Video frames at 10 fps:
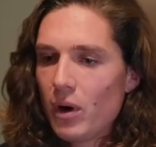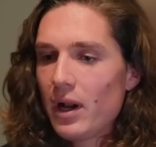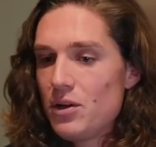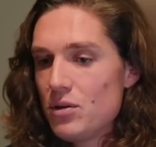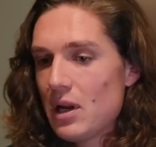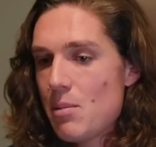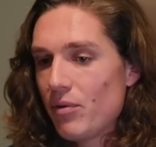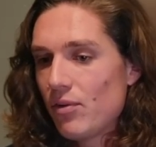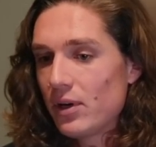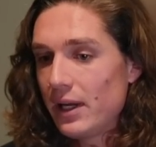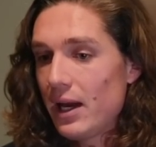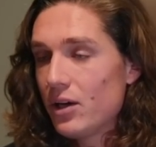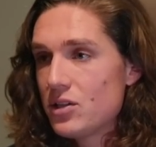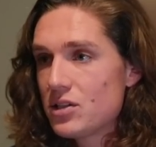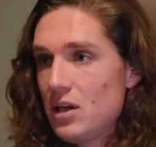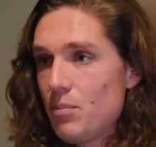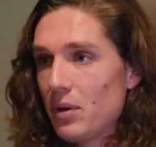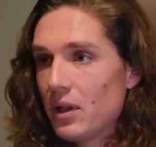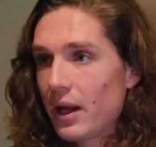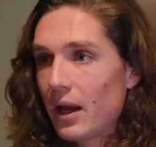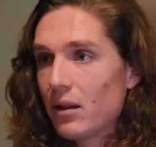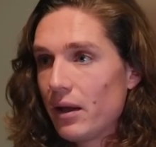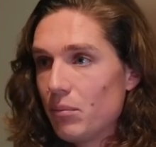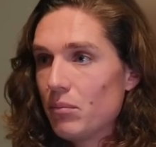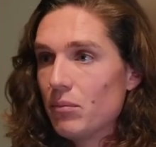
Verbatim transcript: what did I do the night before to get good sleep, and like, like,